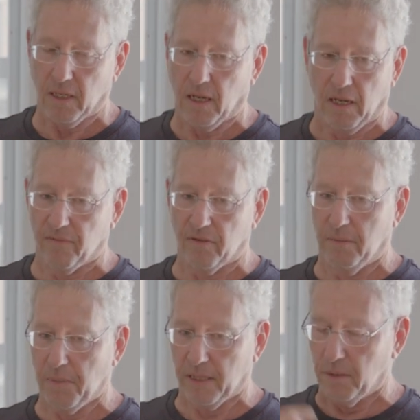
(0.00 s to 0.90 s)
Uh, every
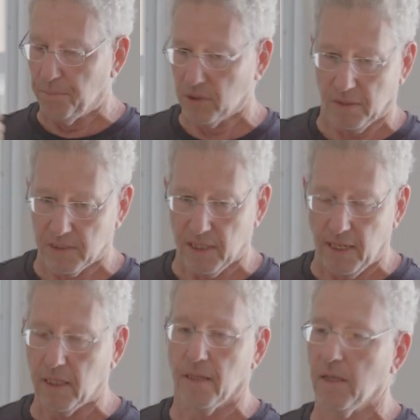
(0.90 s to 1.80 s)
miner puts some
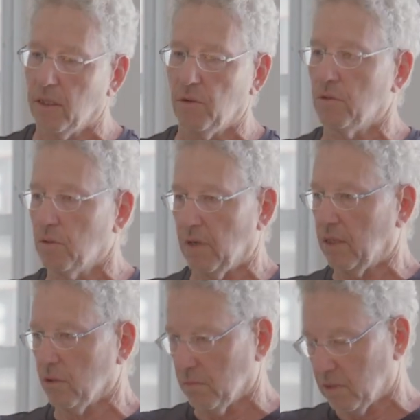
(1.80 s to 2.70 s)
stake, and then you do
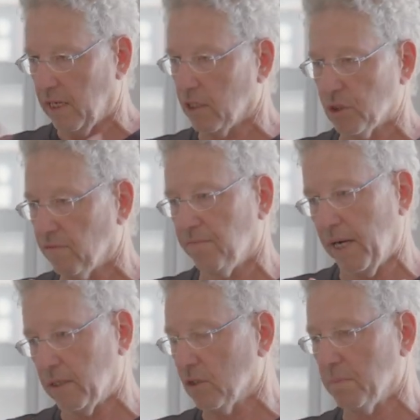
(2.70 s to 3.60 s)
random selection of
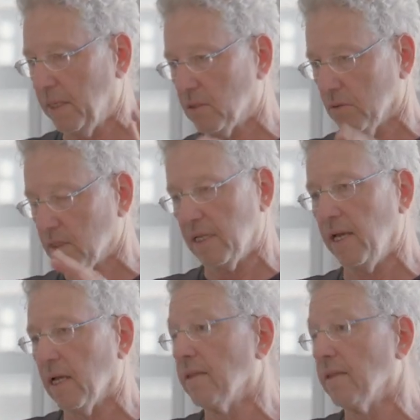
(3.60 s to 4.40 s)
miners based on the stake,